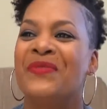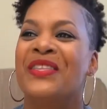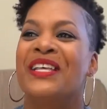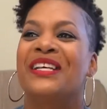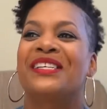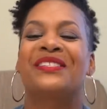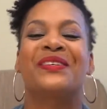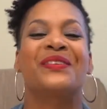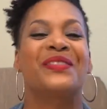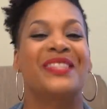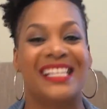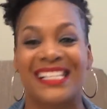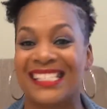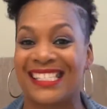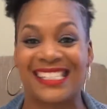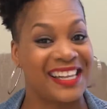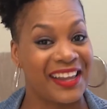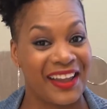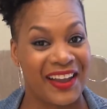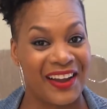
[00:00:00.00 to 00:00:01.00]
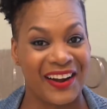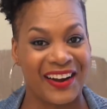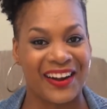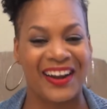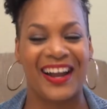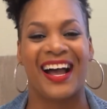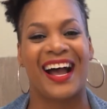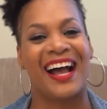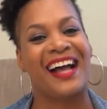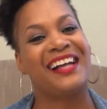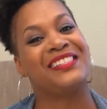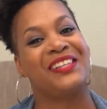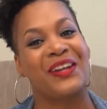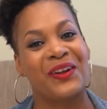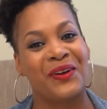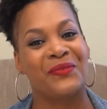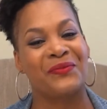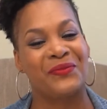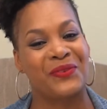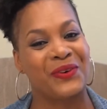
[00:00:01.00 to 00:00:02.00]
So this year, I
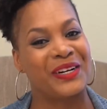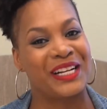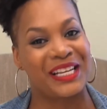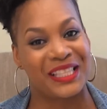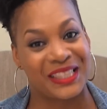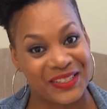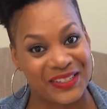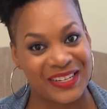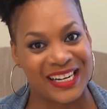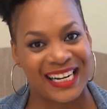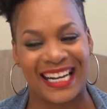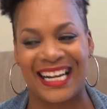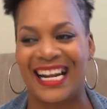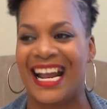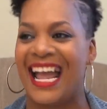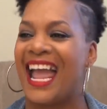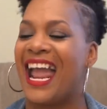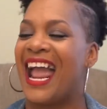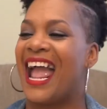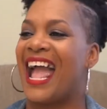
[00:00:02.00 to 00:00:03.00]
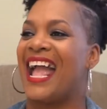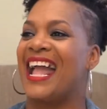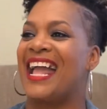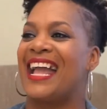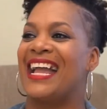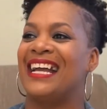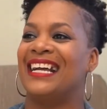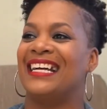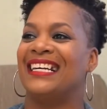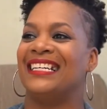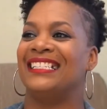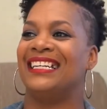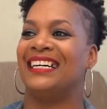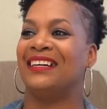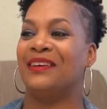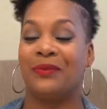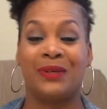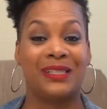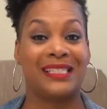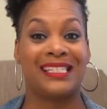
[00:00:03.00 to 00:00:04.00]
turned 43. And,
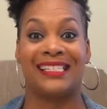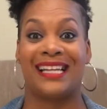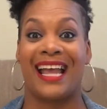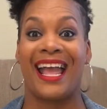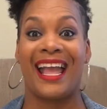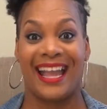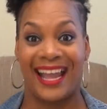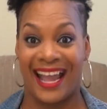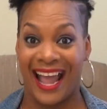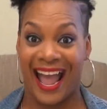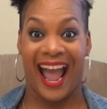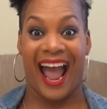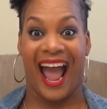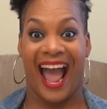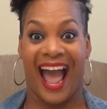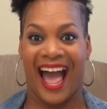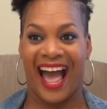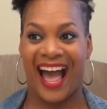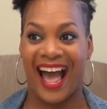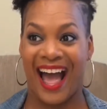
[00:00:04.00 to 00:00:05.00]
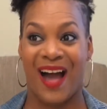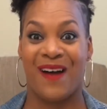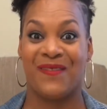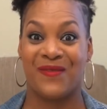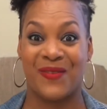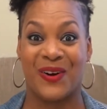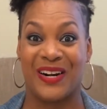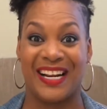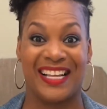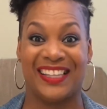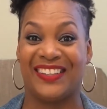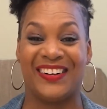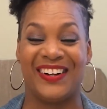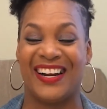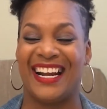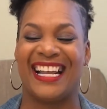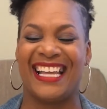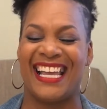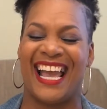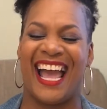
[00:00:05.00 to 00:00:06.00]
today, I'm
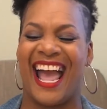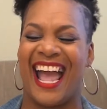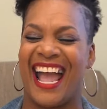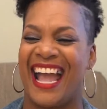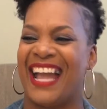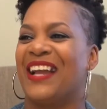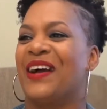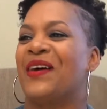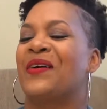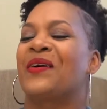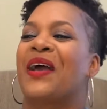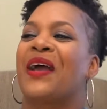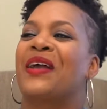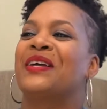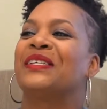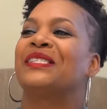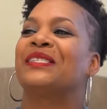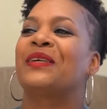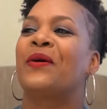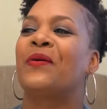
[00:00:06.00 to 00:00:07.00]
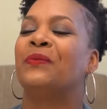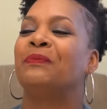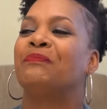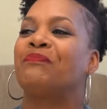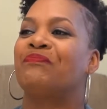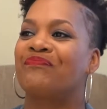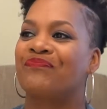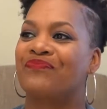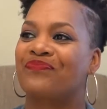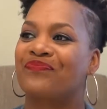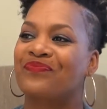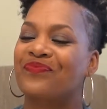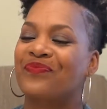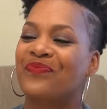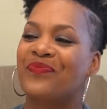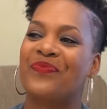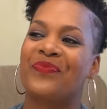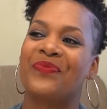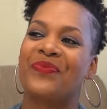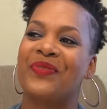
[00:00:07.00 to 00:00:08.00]
43. Yay. Okay, so
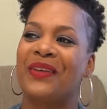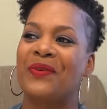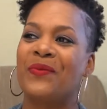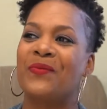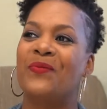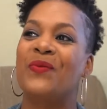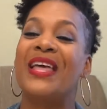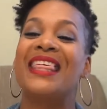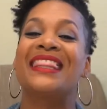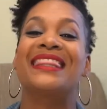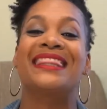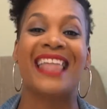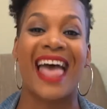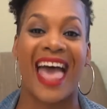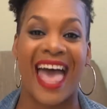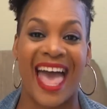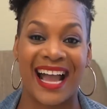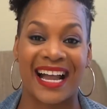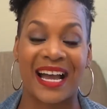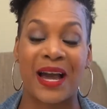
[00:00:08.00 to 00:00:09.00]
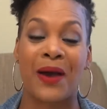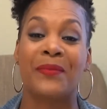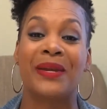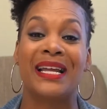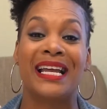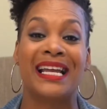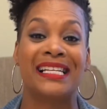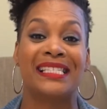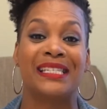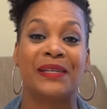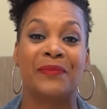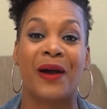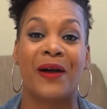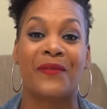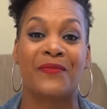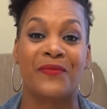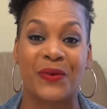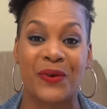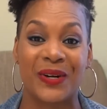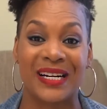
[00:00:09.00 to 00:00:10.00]
with that, coming into
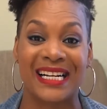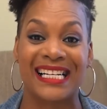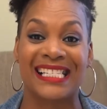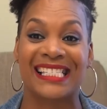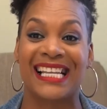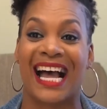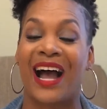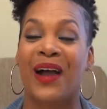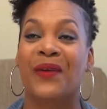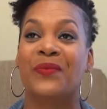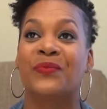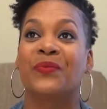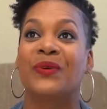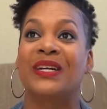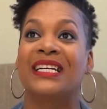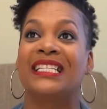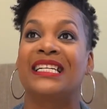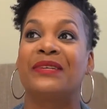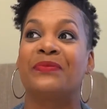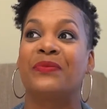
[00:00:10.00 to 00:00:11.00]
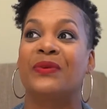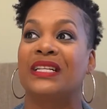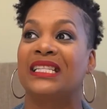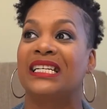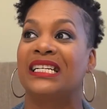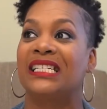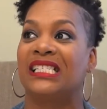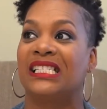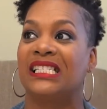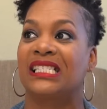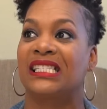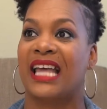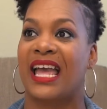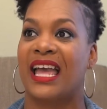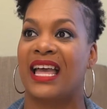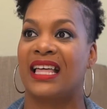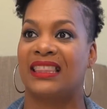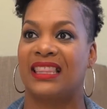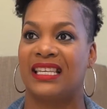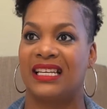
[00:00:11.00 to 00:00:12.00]
my 40s, I really, really just
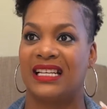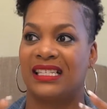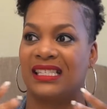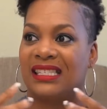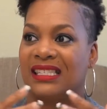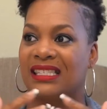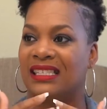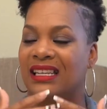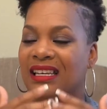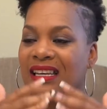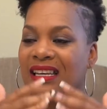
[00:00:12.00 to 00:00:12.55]
had this,